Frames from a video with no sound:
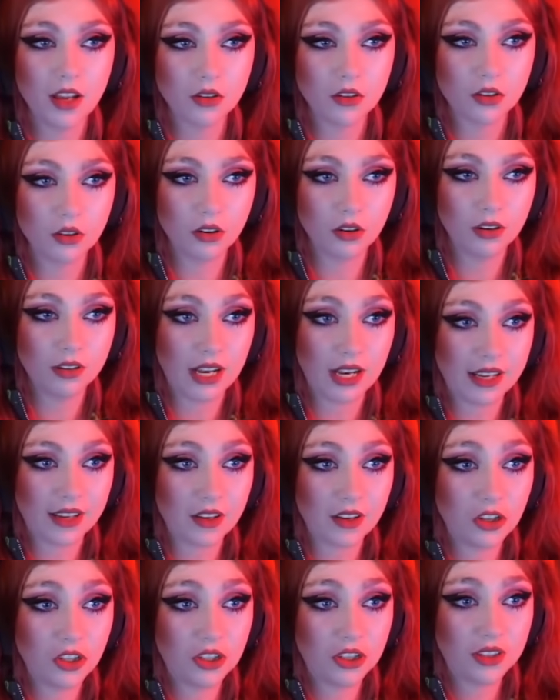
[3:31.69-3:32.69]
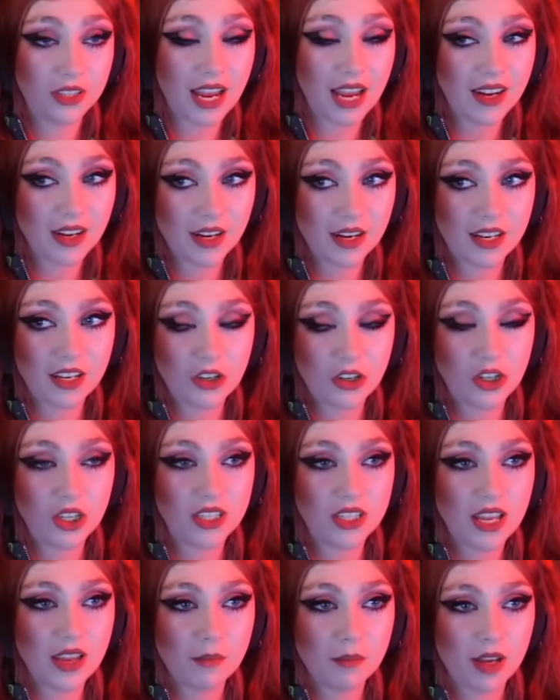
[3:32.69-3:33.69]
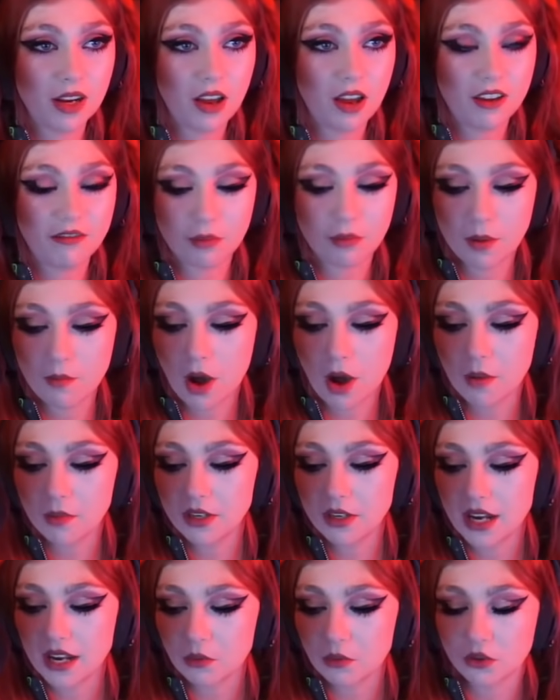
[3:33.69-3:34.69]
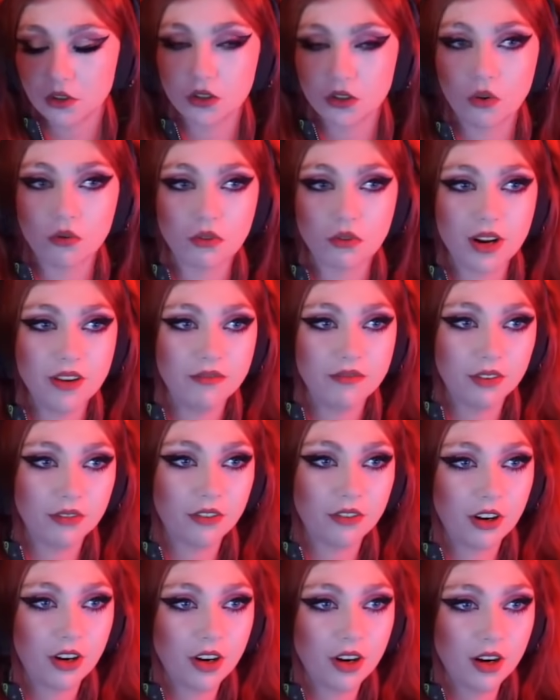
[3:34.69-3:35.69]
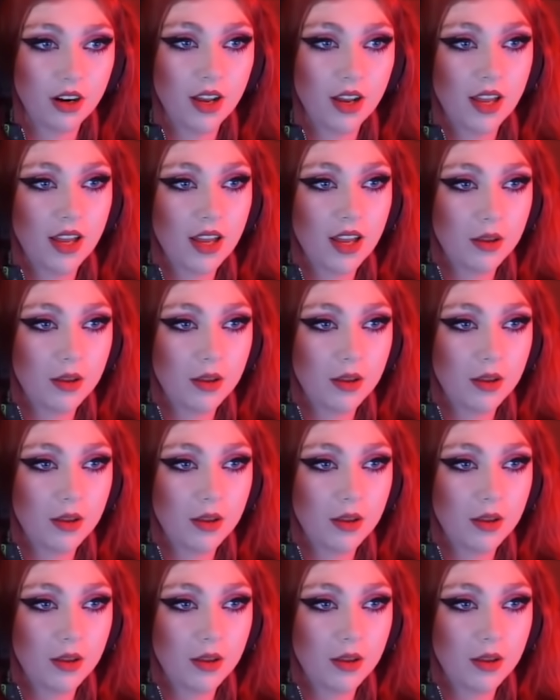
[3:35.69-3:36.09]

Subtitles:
So, technically, she saved my life. My mom and dad were so grateful for her.